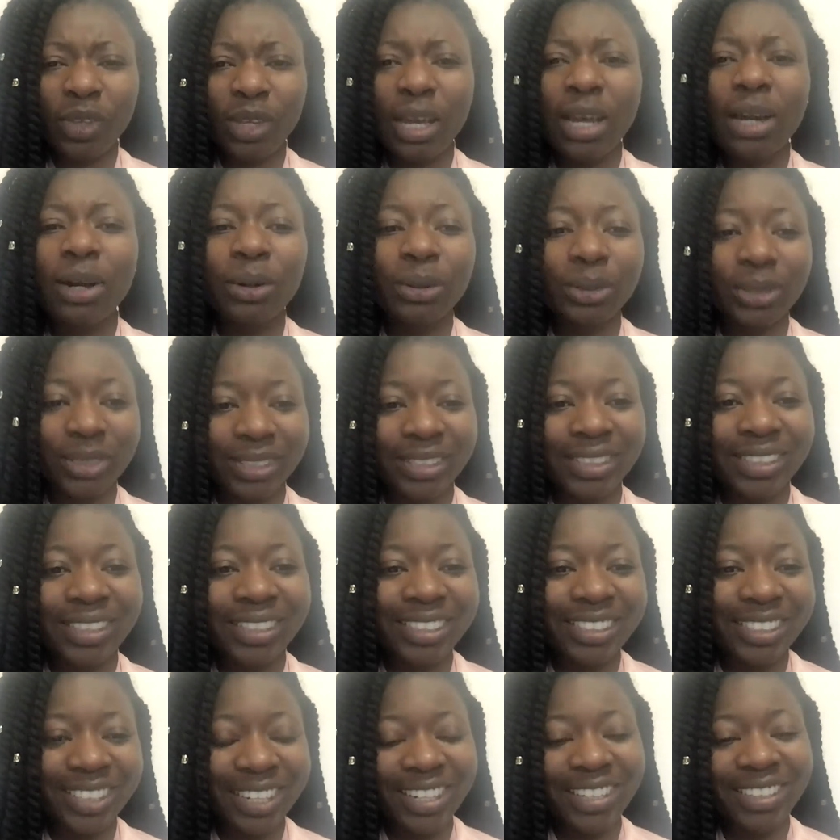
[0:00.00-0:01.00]
are causing a
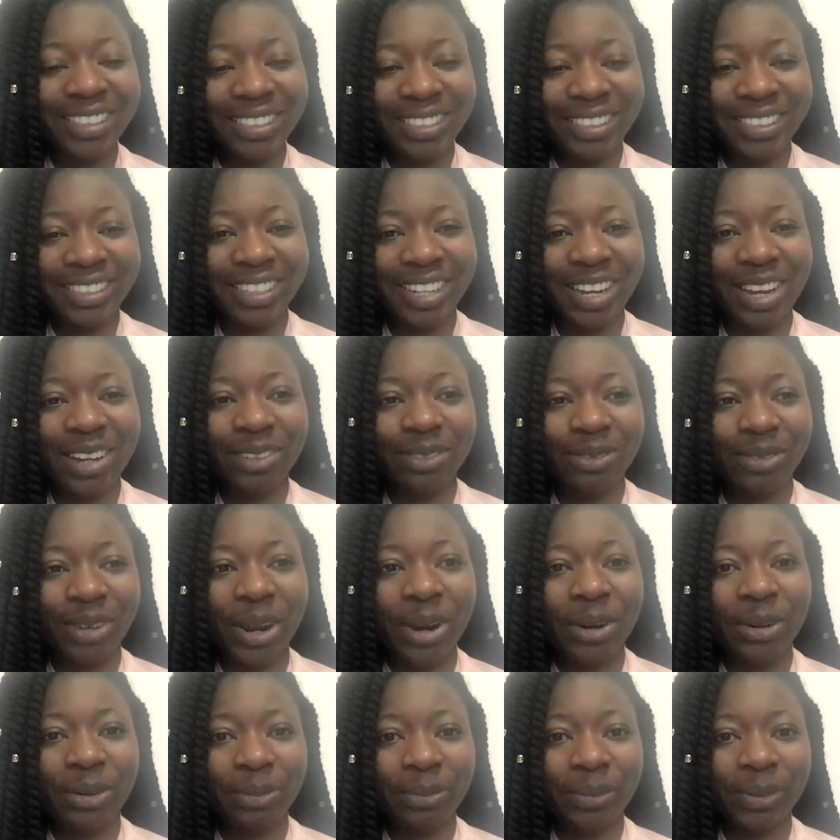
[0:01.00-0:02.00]
change in their
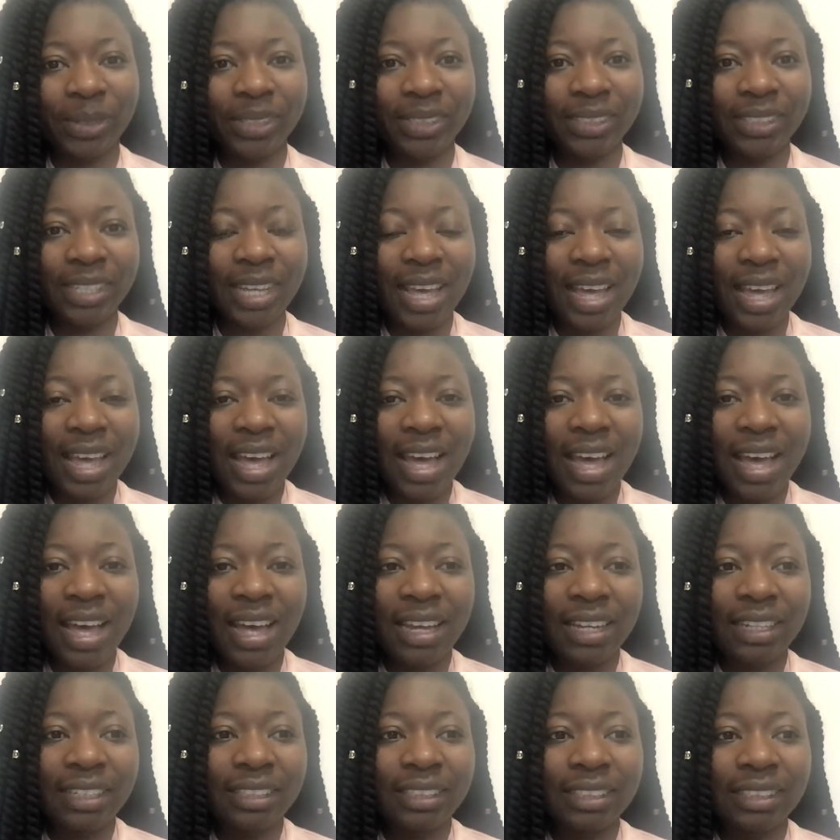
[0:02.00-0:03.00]
environment.
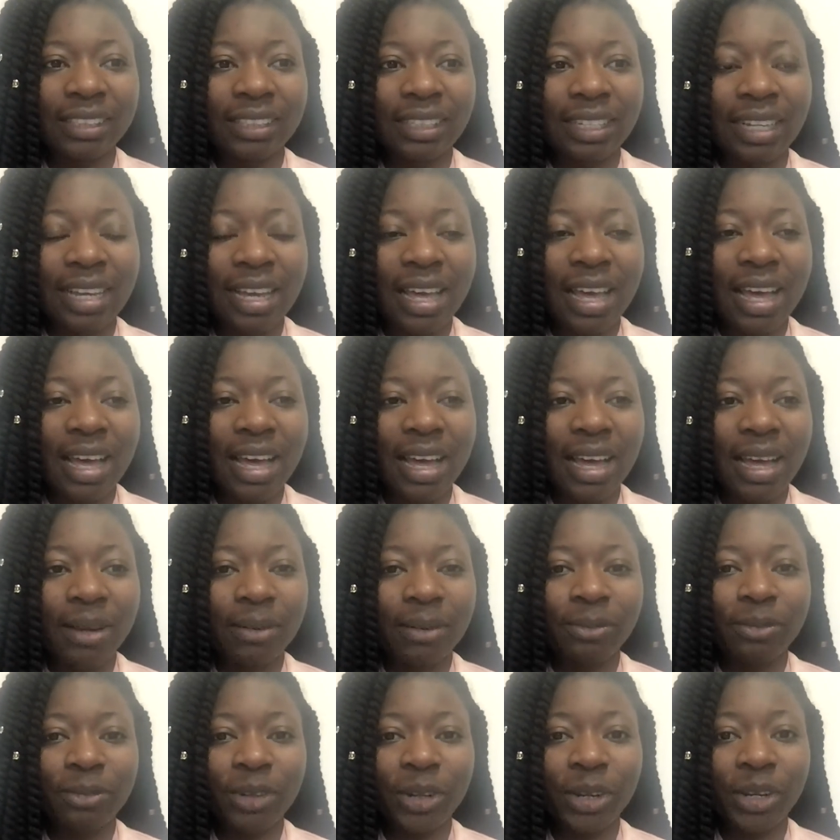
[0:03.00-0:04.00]
And
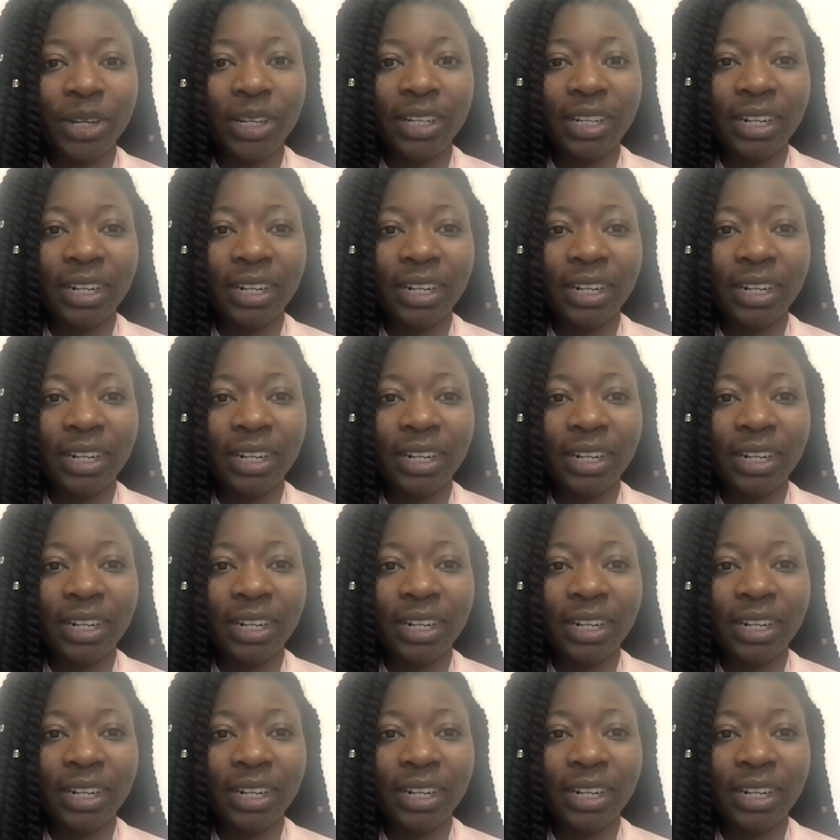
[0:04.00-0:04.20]
I'm very